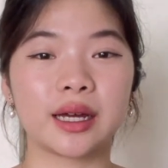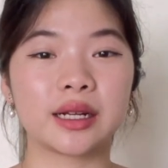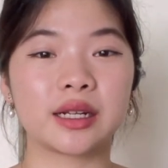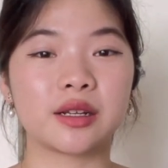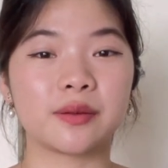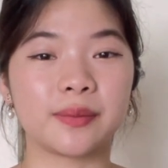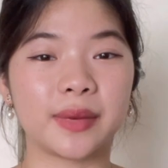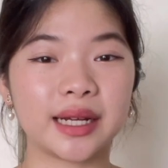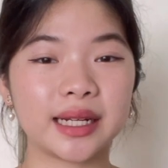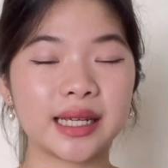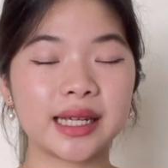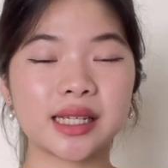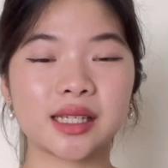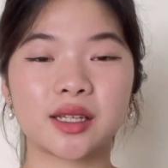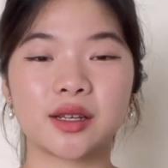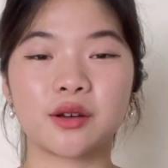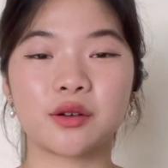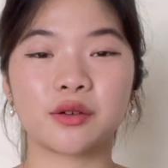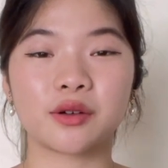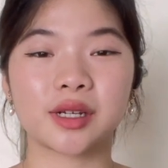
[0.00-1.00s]
The money is
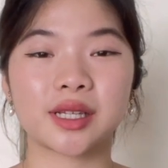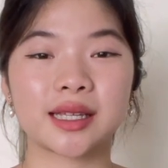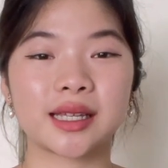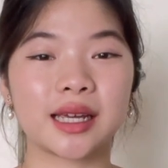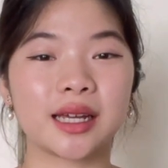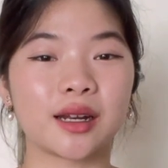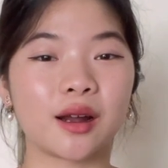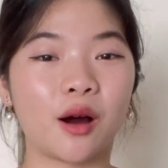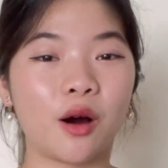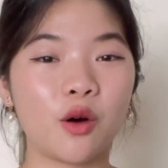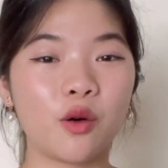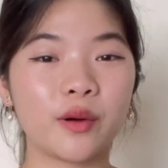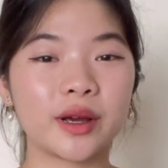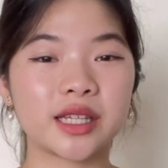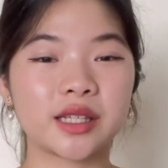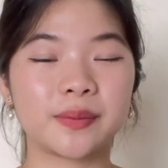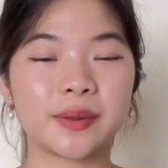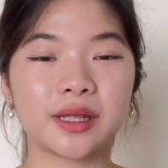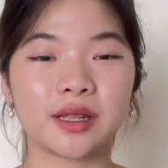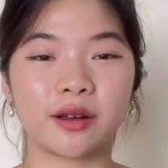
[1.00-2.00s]
yours and always
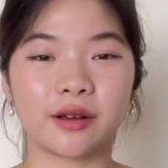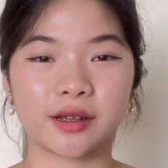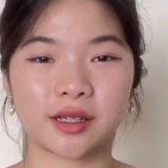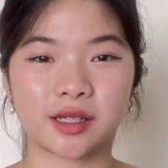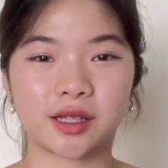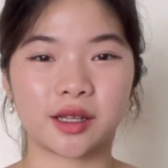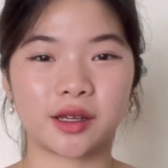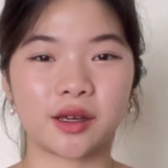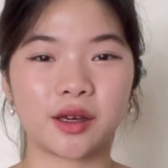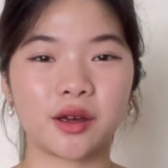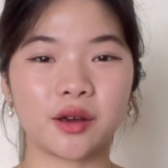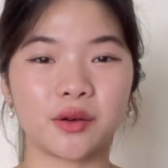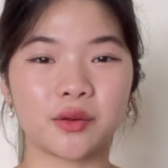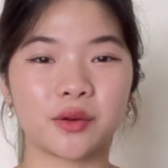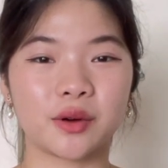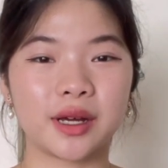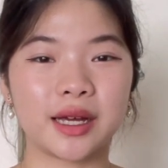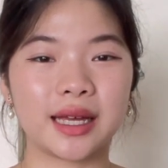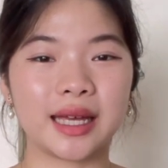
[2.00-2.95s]
belongs to you.